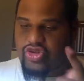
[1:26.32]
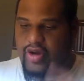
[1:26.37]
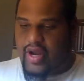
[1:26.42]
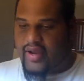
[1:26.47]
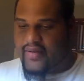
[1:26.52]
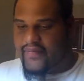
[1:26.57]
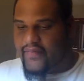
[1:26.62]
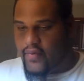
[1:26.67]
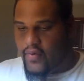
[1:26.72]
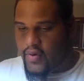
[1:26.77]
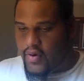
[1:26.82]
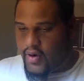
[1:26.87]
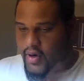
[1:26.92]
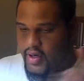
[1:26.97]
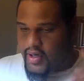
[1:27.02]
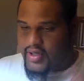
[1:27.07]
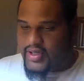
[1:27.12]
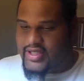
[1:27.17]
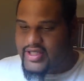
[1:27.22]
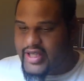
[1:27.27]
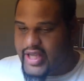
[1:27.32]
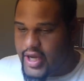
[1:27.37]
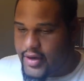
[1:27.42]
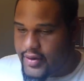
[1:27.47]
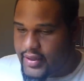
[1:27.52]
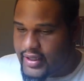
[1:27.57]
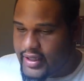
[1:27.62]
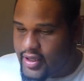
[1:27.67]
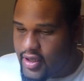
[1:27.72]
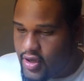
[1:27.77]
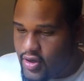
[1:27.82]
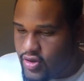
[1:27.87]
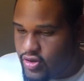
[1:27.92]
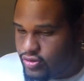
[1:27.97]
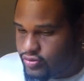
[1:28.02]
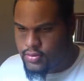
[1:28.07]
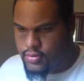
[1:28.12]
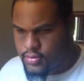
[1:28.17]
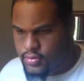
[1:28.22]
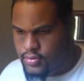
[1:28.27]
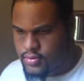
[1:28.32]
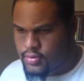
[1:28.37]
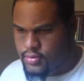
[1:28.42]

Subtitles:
Track four, Sierra Leone.